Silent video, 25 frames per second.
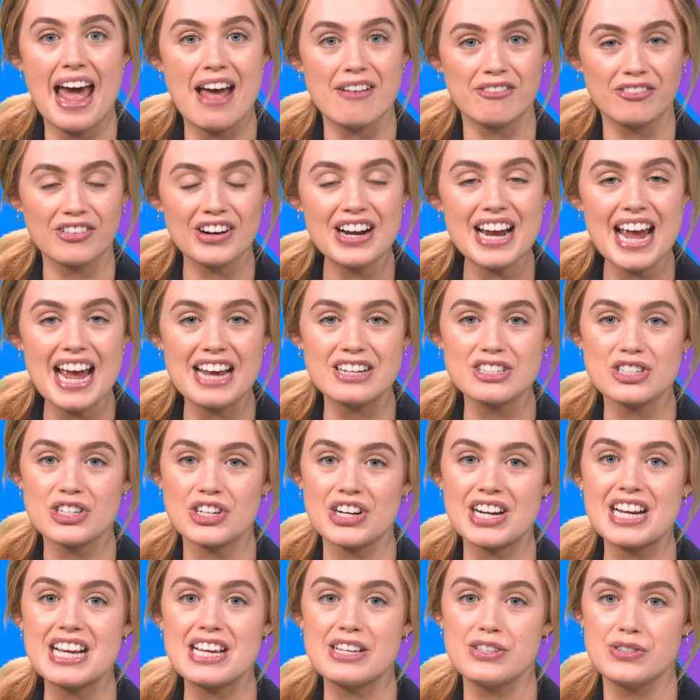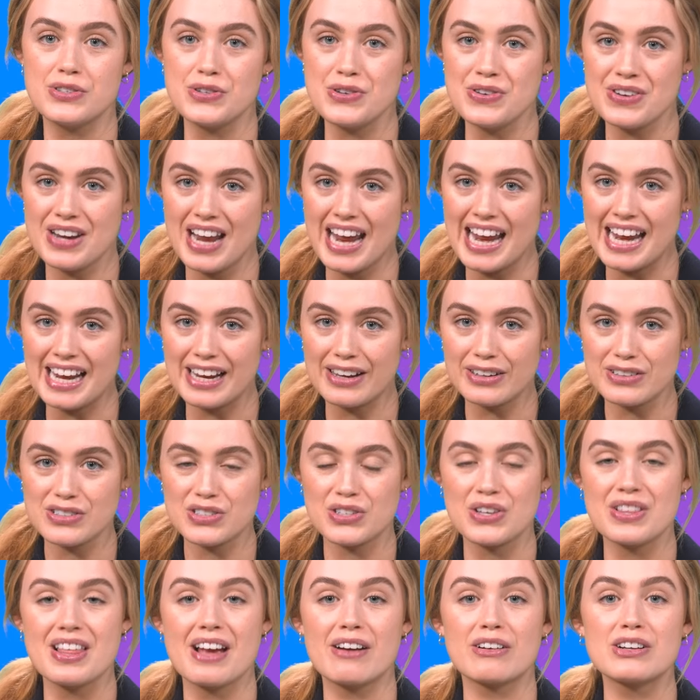every entry is unique,
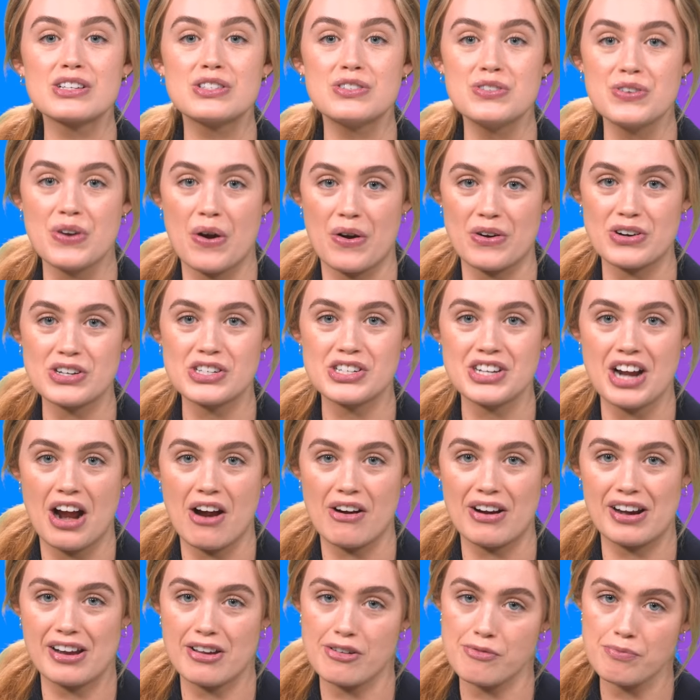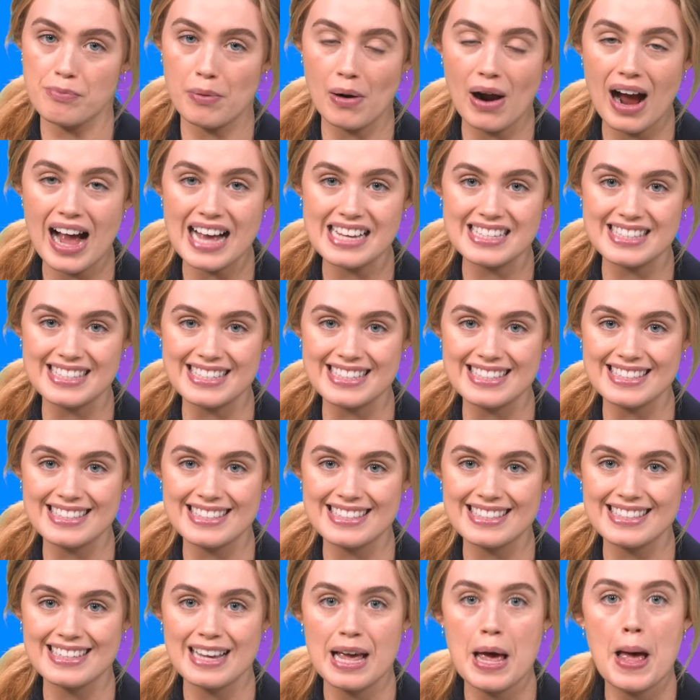so there is no sharing of
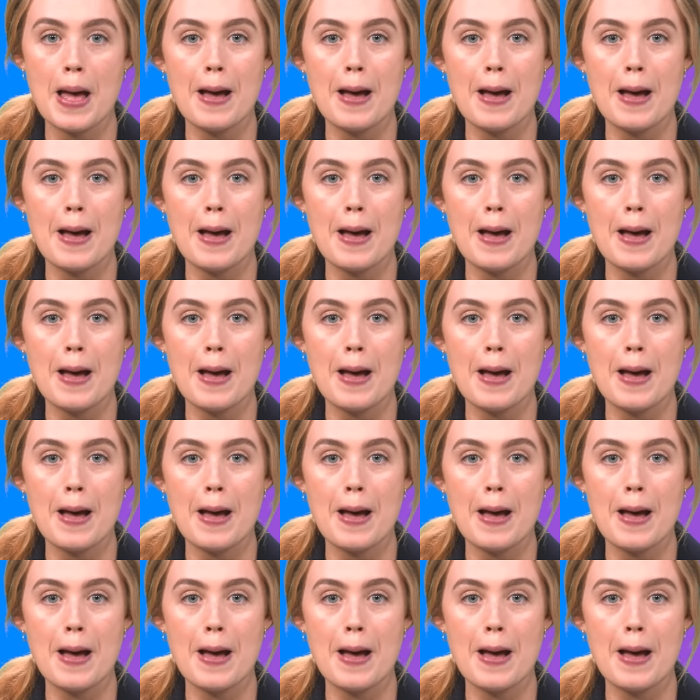prizes.